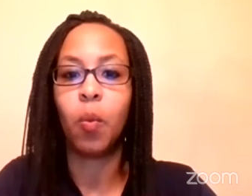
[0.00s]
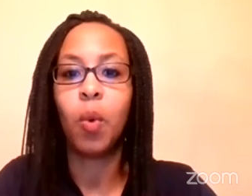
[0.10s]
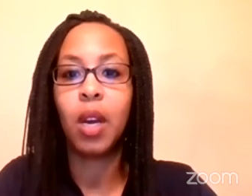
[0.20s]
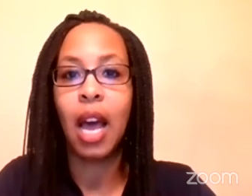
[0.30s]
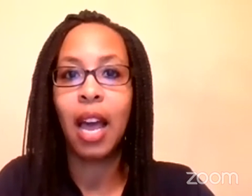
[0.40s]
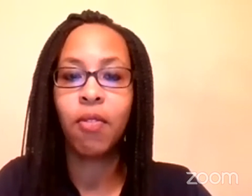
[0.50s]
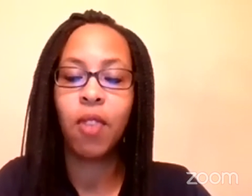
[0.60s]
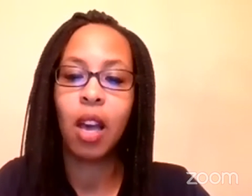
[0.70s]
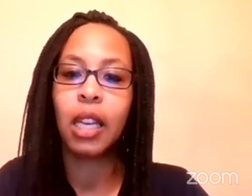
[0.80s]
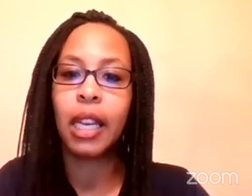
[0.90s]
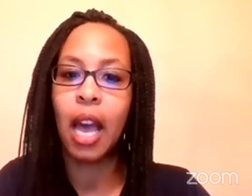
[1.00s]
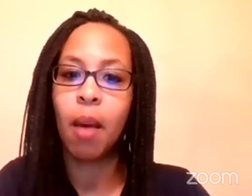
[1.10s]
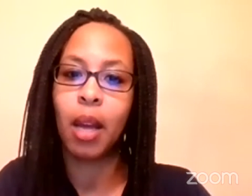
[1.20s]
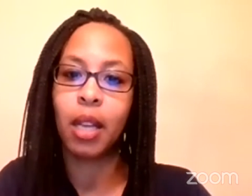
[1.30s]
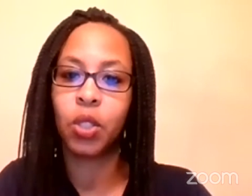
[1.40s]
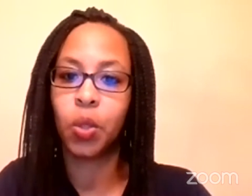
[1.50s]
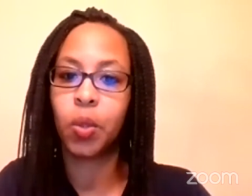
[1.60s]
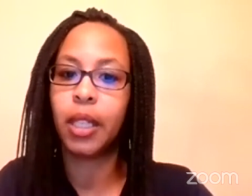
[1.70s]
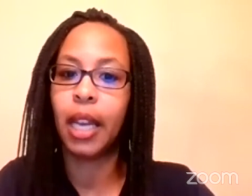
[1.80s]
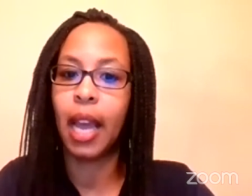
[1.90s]
When I finally got my
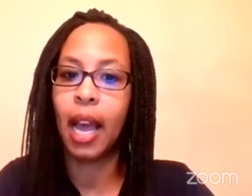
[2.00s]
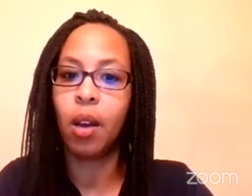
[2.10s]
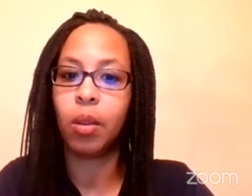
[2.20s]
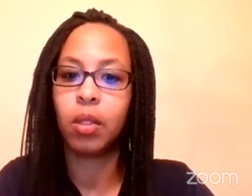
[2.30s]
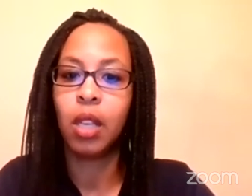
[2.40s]
story out,